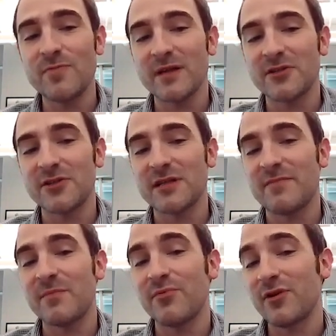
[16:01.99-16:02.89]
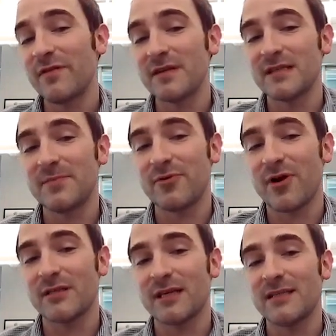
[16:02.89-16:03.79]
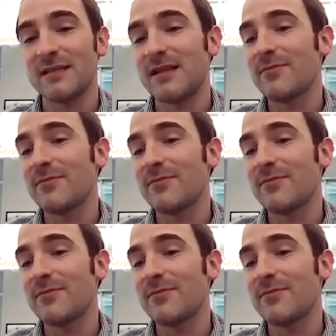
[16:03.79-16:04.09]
messages have been previously processed.